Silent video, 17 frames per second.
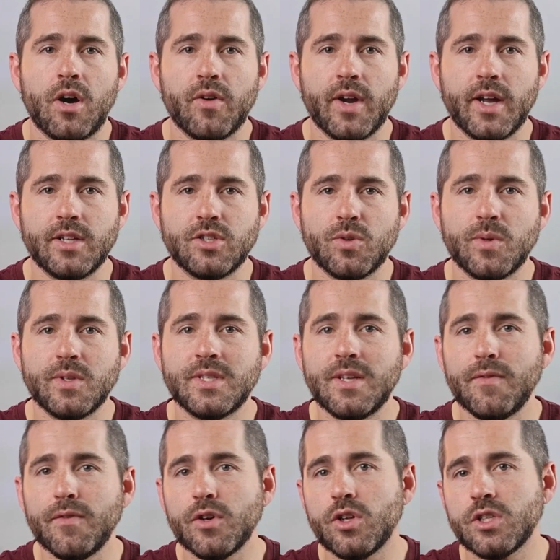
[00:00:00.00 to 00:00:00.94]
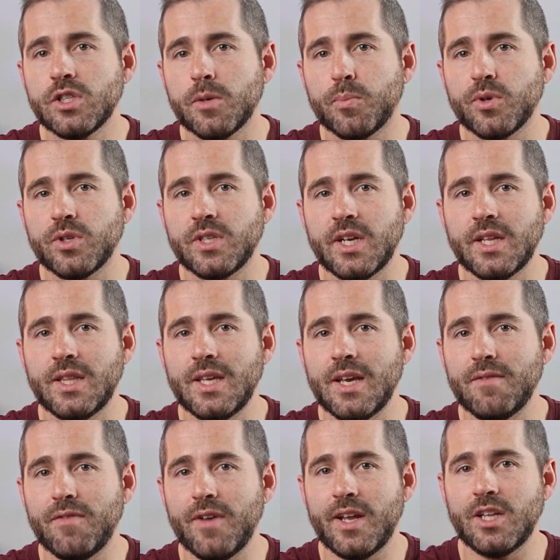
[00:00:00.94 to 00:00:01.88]
Alright, so it's difficult to predict
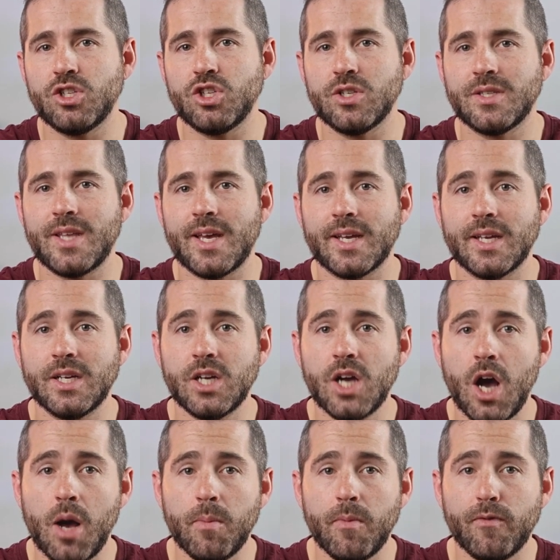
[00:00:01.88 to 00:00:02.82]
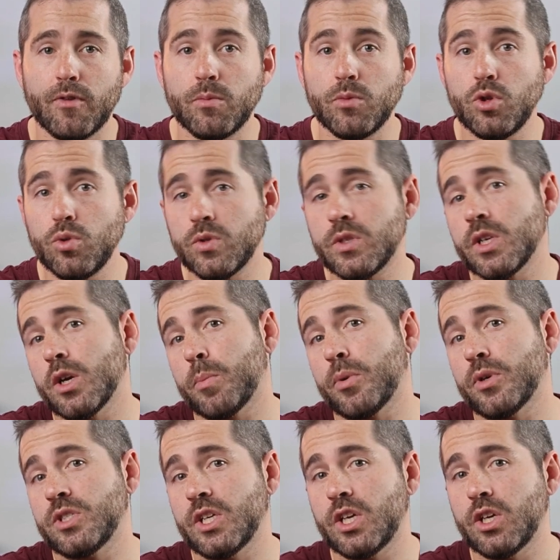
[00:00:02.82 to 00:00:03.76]
the advantages that can come from using a
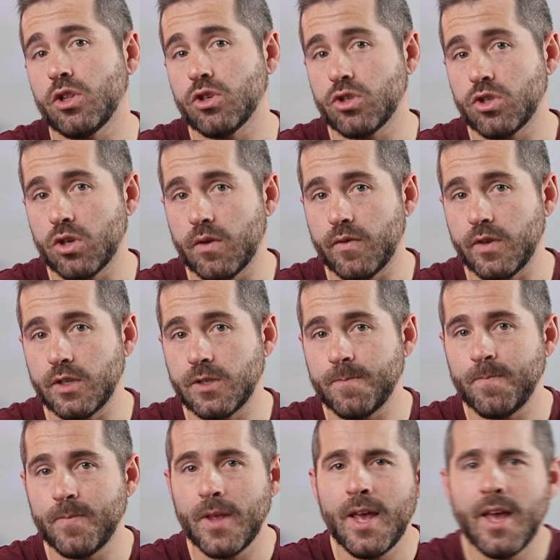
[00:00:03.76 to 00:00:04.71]
particular service.